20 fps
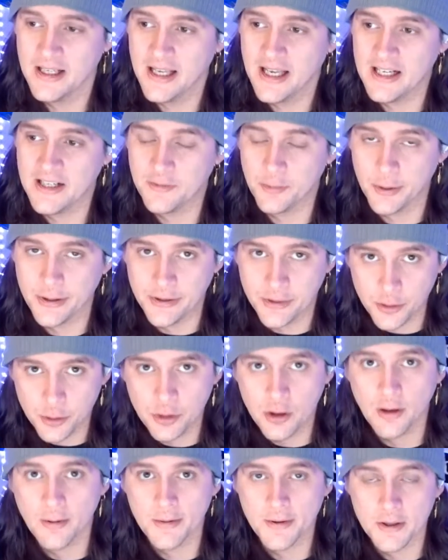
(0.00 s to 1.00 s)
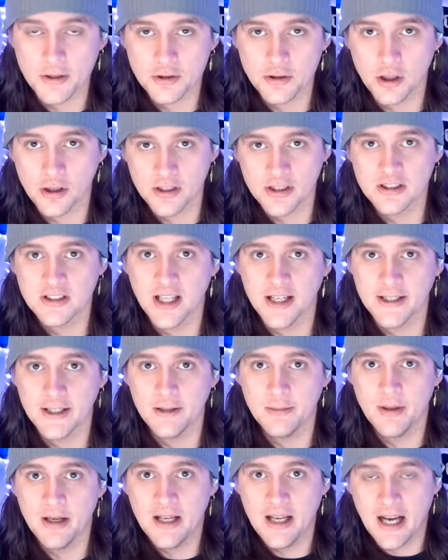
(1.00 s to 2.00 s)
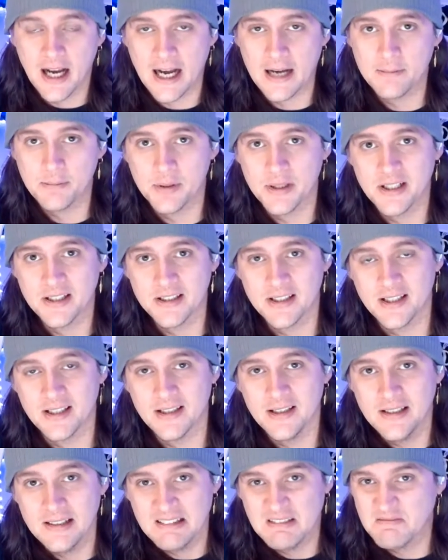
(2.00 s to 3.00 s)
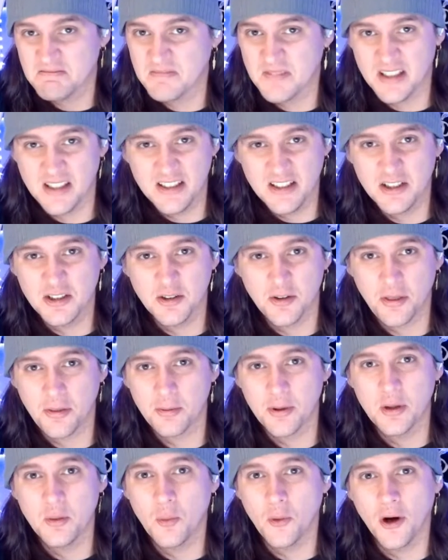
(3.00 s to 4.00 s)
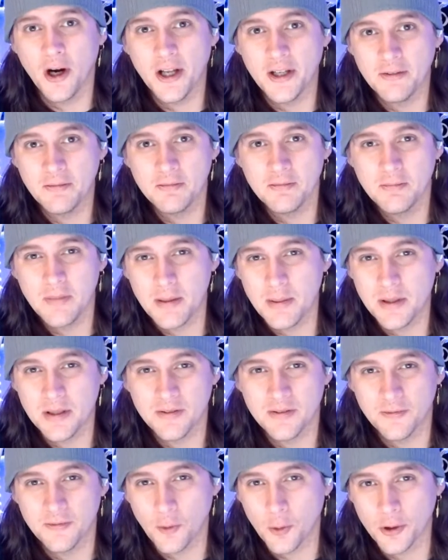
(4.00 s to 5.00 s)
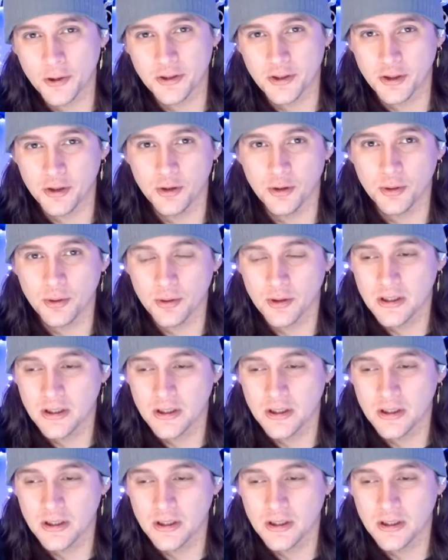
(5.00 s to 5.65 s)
And if we do go with our strongest lineup, I'm predicting a little 3-1, maybe a 4-2.